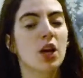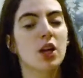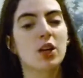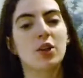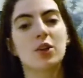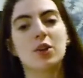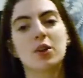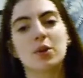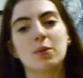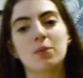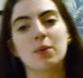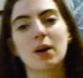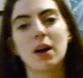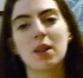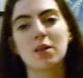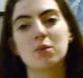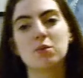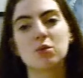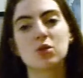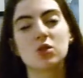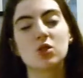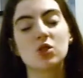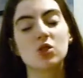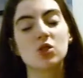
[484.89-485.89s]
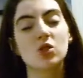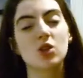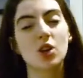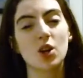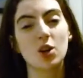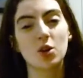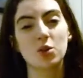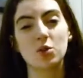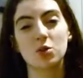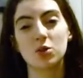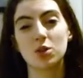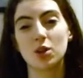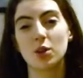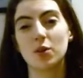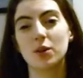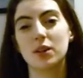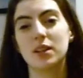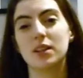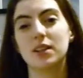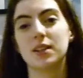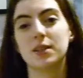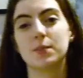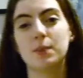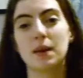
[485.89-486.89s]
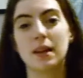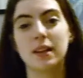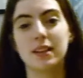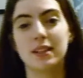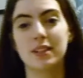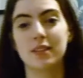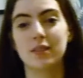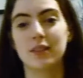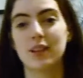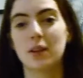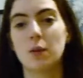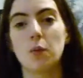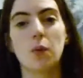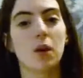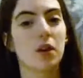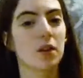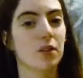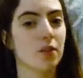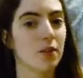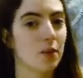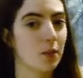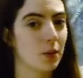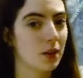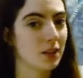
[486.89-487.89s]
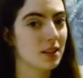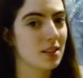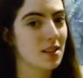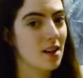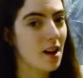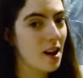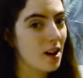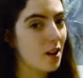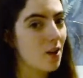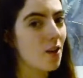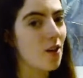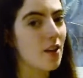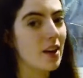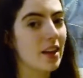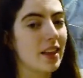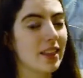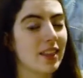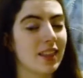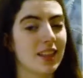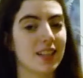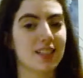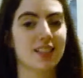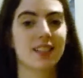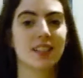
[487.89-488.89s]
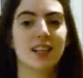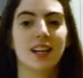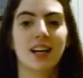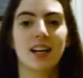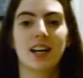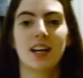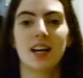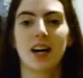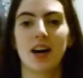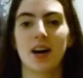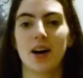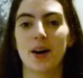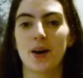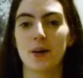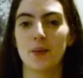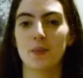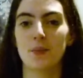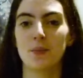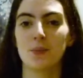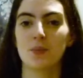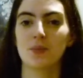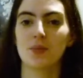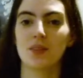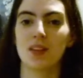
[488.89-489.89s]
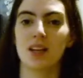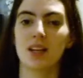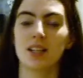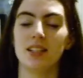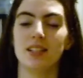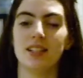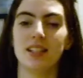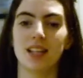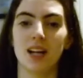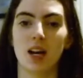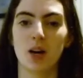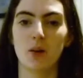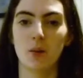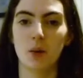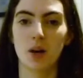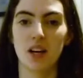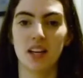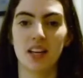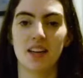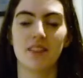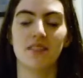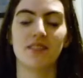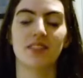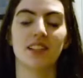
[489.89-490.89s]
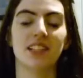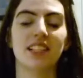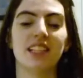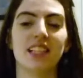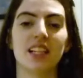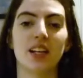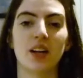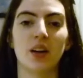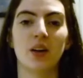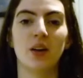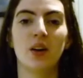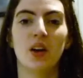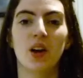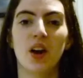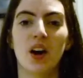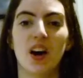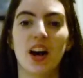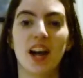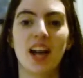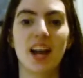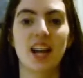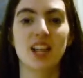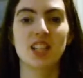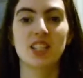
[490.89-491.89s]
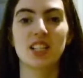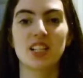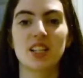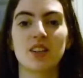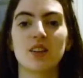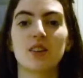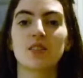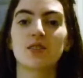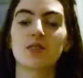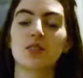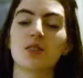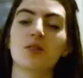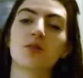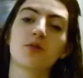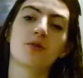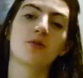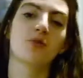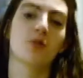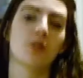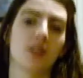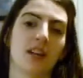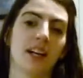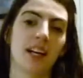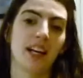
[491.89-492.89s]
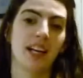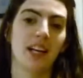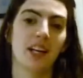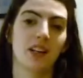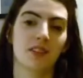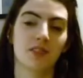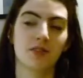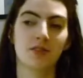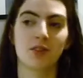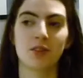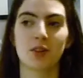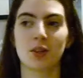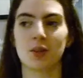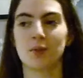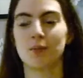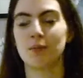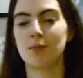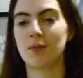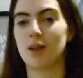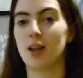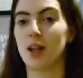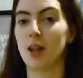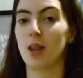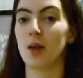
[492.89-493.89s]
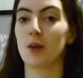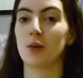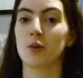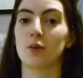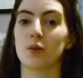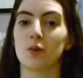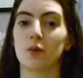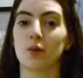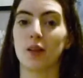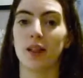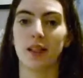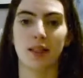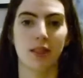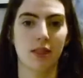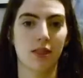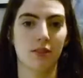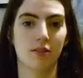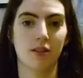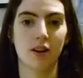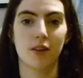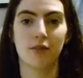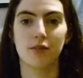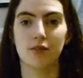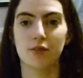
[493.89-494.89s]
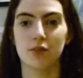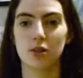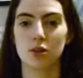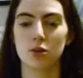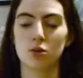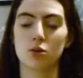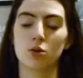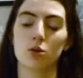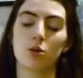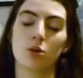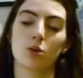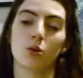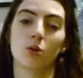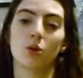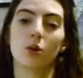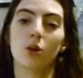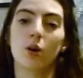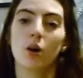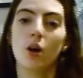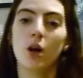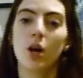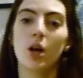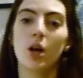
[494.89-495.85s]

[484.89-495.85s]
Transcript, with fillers: You can buy them so inexpensively. One of the ones that I got in this DIY video, I actually got for free from a local thrift store.